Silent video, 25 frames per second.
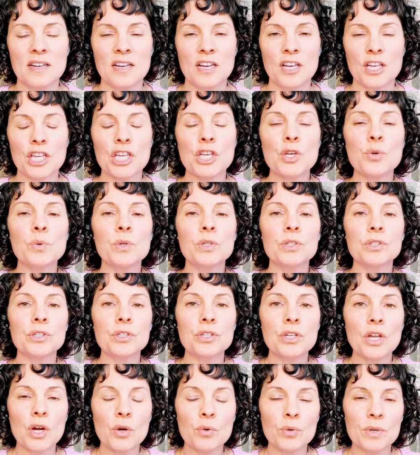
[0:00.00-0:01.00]
you will
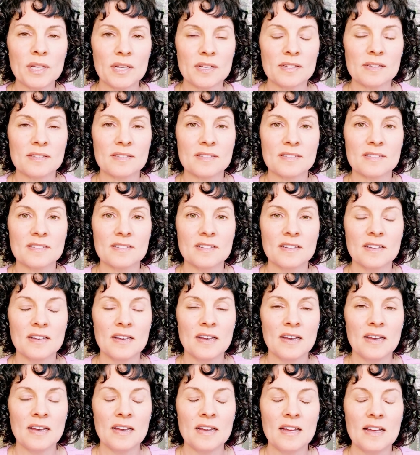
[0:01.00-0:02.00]
notice
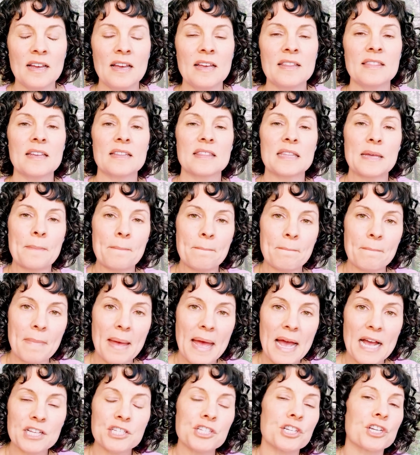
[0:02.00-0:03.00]
that the
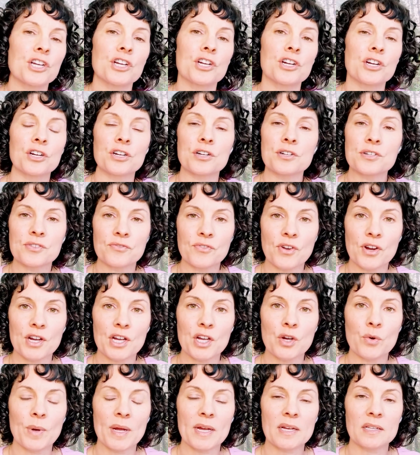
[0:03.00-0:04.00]
magic occurs very
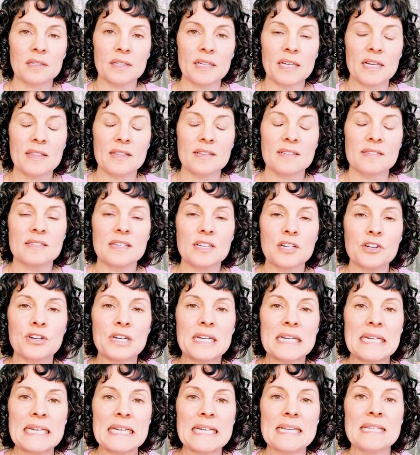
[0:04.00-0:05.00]
quickly. The
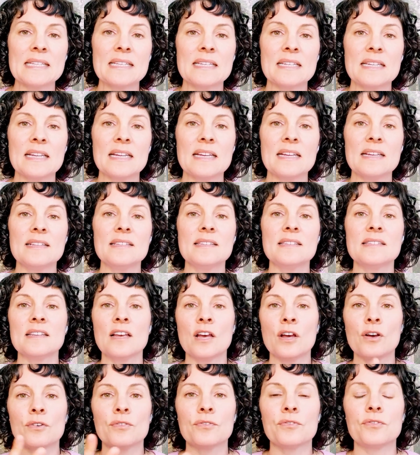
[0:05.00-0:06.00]
synchronicities
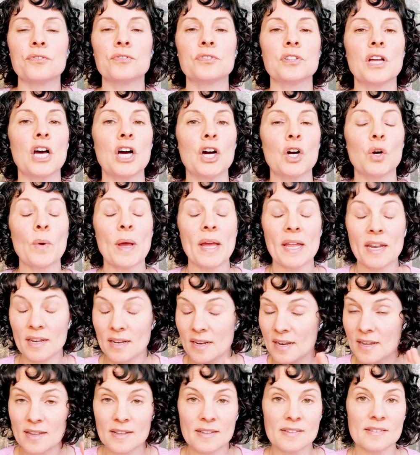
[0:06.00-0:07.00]
flow, and it
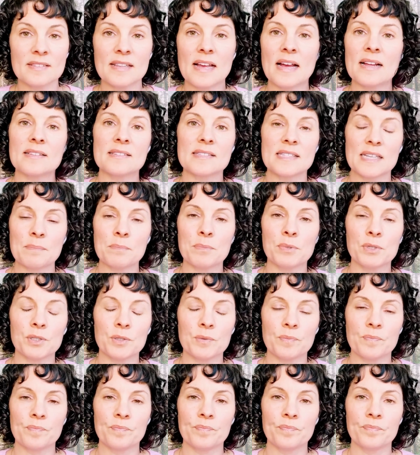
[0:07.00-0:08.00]
is that
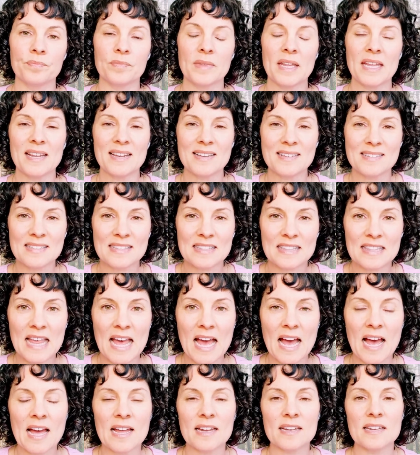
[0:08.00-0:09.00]
simple. It is
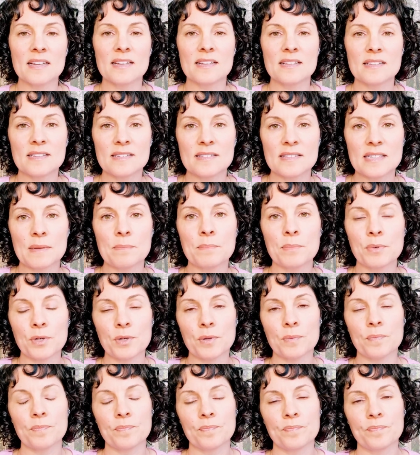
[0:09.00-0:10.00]
that
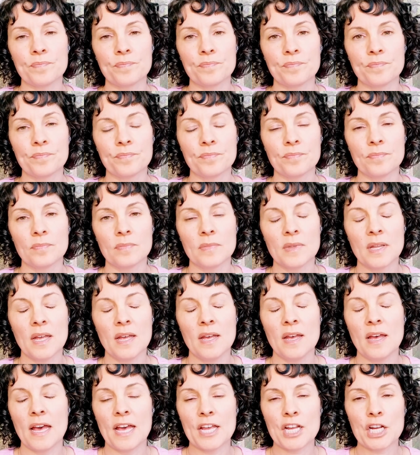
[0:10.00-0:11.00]
simple.
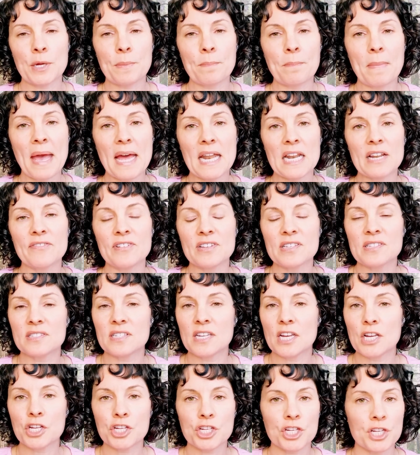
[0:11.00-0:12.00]
And your
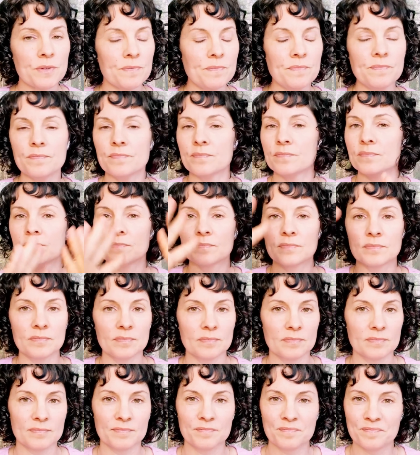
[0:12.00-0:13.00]
manifestation
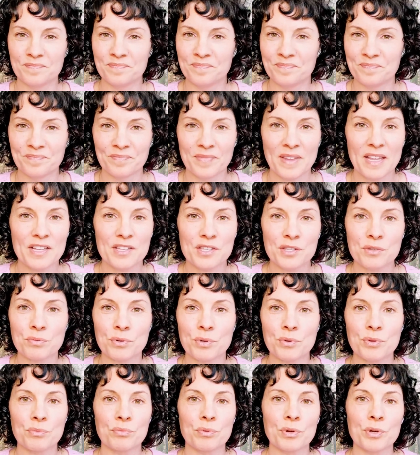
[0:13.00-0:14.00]
is
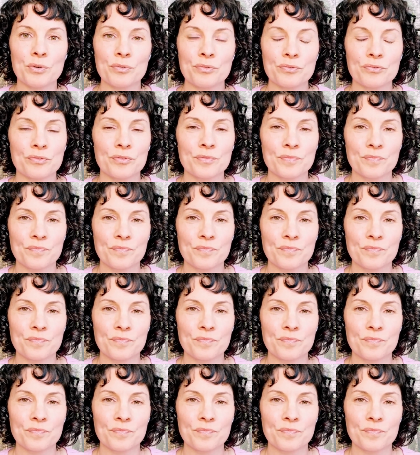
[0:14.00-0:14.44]
through the roof.